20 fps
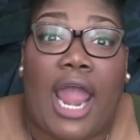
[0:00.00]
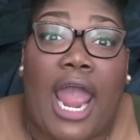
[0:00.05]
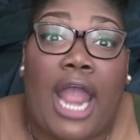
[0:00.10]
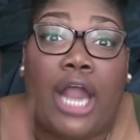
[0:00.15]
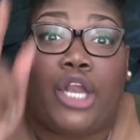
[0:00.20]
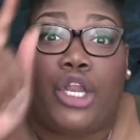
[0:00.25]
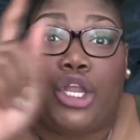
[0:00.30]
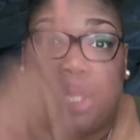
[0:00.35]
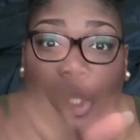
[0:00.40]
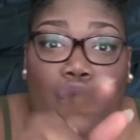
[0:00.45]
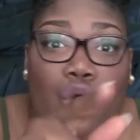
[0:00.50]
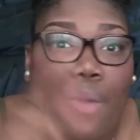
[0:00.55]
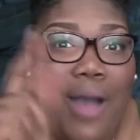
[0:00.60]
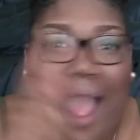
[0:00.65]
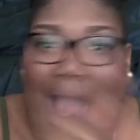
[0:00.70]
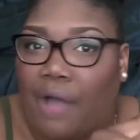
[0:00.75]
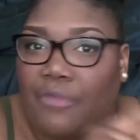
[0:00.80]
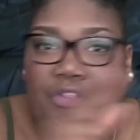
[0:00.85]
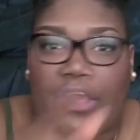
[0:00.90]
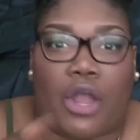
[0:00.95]
And you
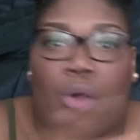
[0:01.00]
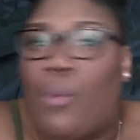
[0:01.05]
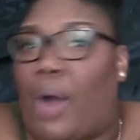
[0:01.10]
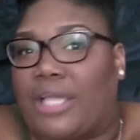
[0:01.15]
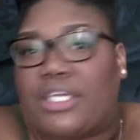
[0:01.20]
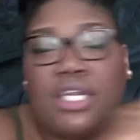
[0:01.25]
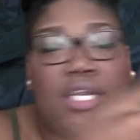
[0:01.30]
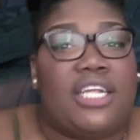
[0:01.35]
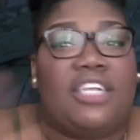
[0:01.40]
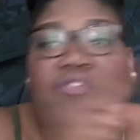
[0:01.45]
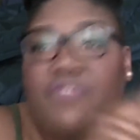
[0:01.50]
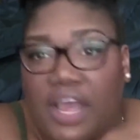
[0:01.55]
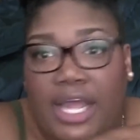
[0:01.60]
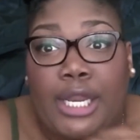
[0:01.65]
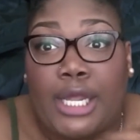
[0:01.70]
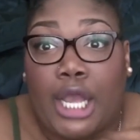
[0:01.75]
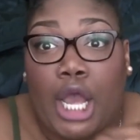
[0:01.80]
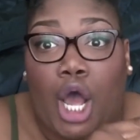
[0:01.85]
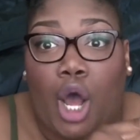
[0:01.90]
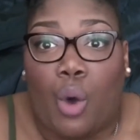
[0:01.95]
out there watching this
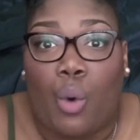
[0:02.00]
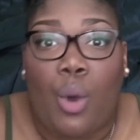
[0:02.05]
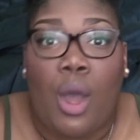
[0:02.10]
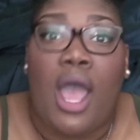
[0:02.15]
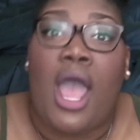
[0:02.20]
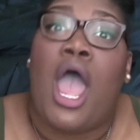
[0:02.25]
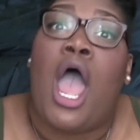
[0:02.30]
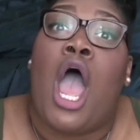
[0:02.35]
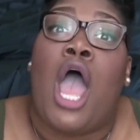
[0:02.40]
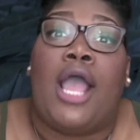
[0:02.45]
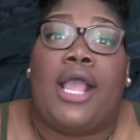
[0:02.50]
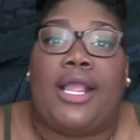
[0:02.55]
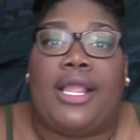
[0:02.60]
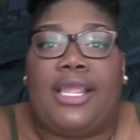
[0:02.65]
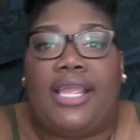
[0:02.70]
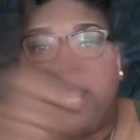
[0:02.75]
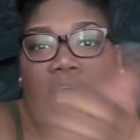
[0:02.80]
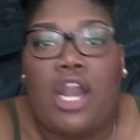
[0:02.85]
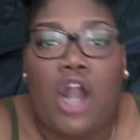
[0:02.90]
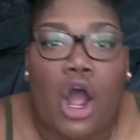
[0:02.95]
video,
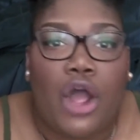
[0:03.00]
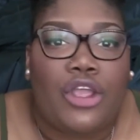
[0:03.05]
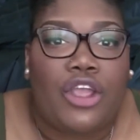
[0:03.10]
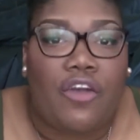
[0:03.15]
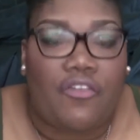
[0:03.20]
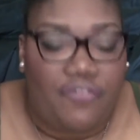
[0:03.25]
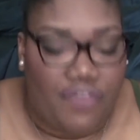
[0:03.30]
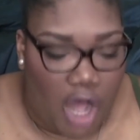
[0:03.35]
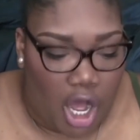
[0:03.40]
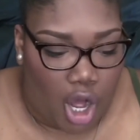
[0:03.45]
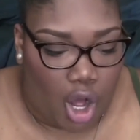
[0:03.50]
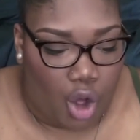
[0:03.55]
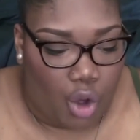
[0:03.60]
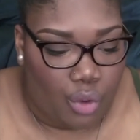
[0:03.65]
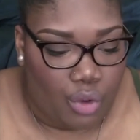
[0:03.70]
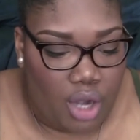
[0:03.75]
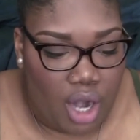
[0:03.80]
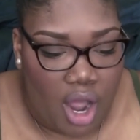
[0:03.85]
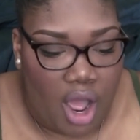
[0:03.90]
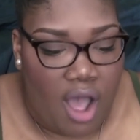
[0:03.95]
get on your
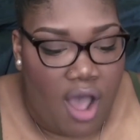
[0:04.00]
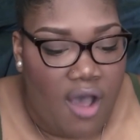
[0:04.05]
phone,